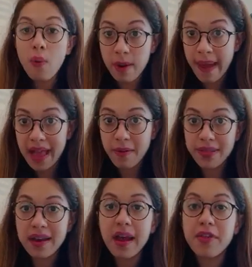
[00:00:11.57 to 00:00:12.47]
We're back
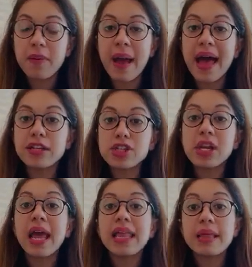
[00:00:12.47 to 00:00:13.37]
with another batch.
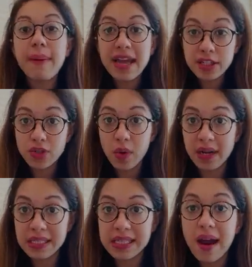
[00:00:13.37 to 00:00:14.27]
The batch is
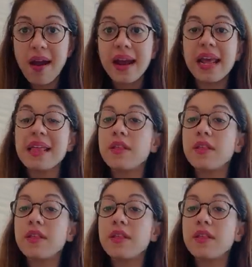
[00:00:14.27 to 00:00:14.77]
going to start in